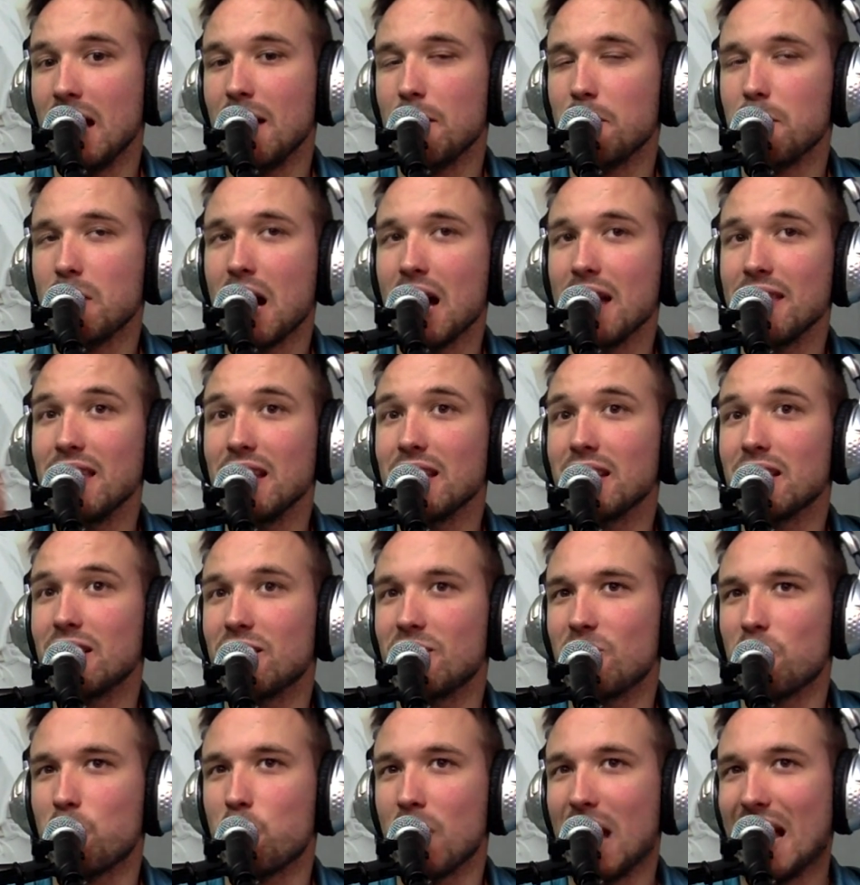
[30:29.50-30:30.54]
I think
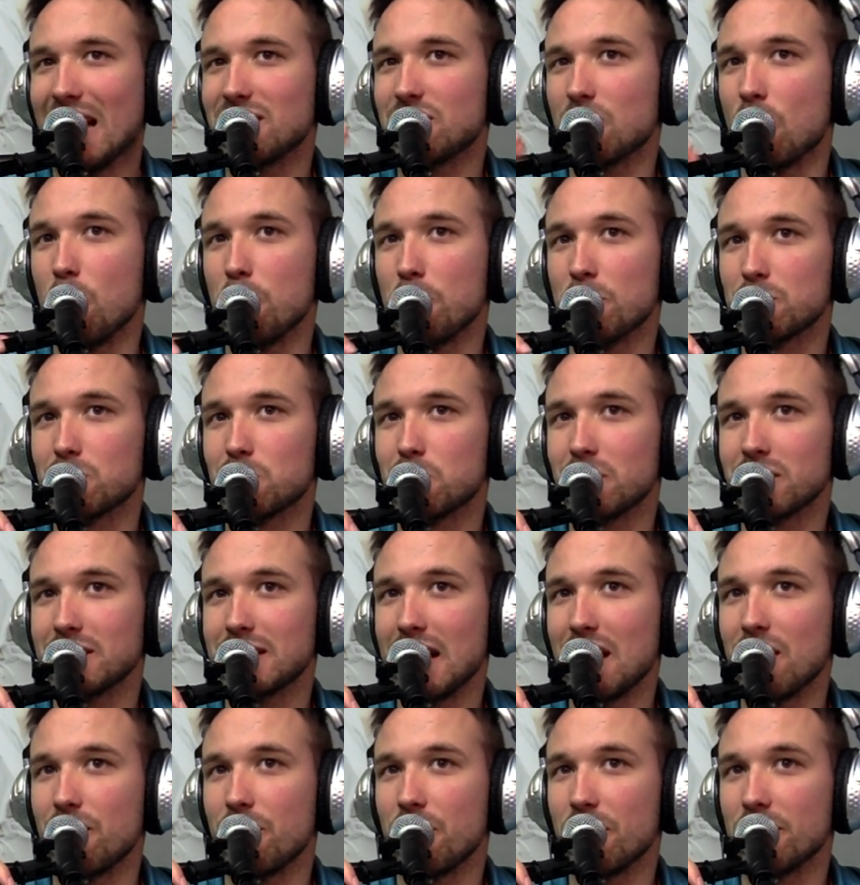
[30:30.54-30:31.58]
it has almost worked
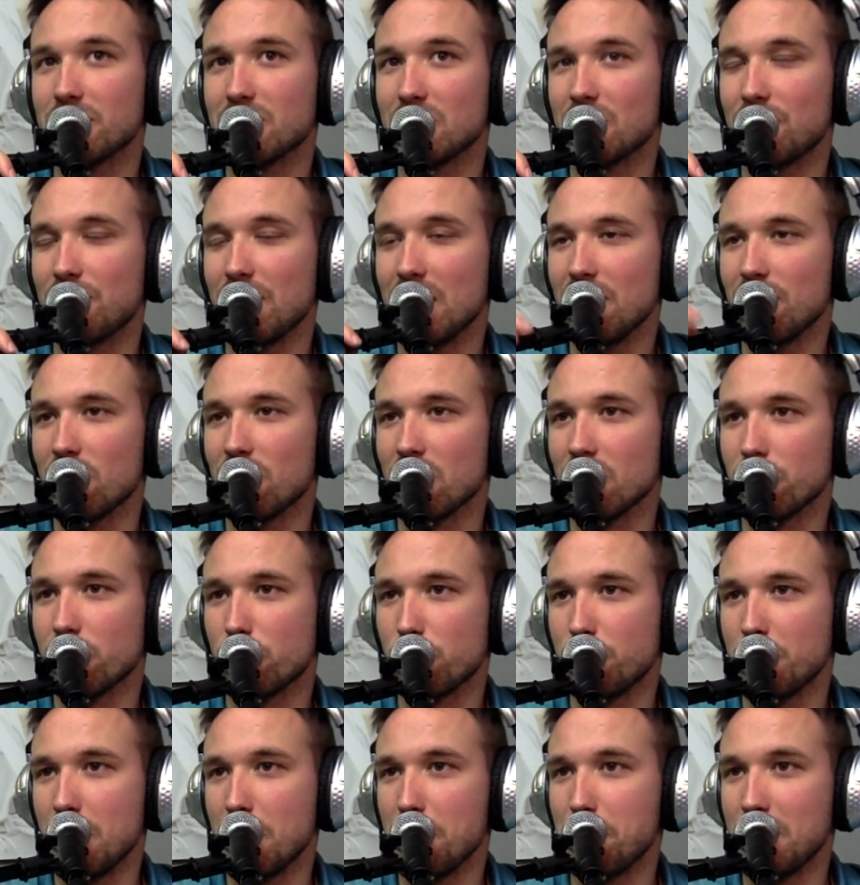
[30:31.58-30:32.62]
out in Arkansas' favor a little
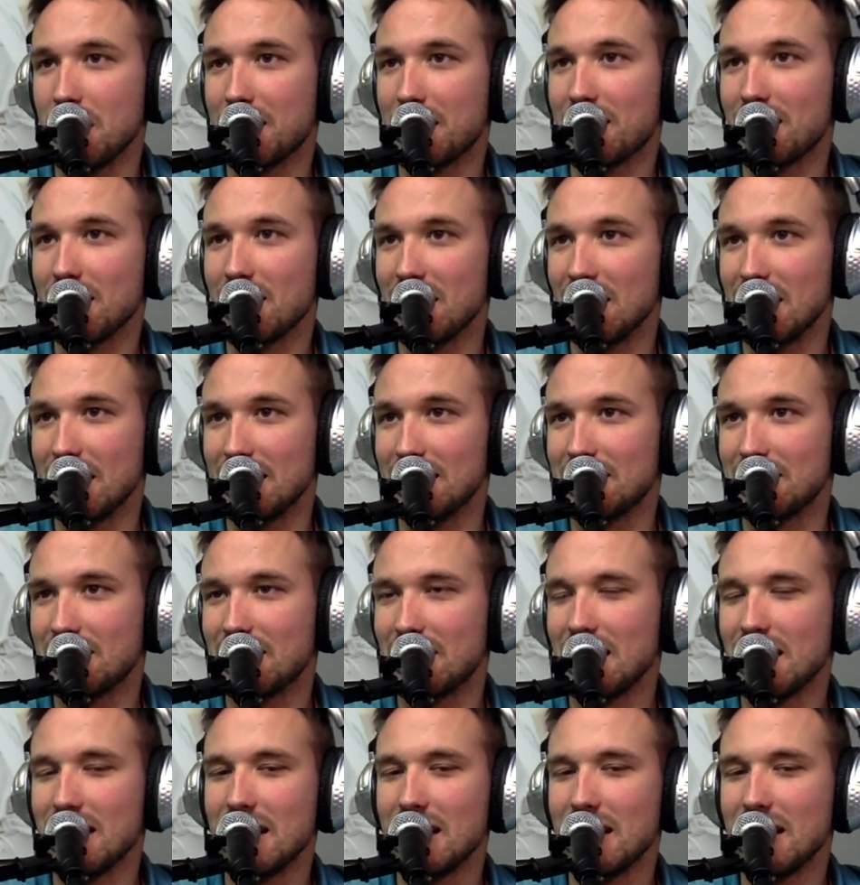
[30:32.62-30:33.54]
bit because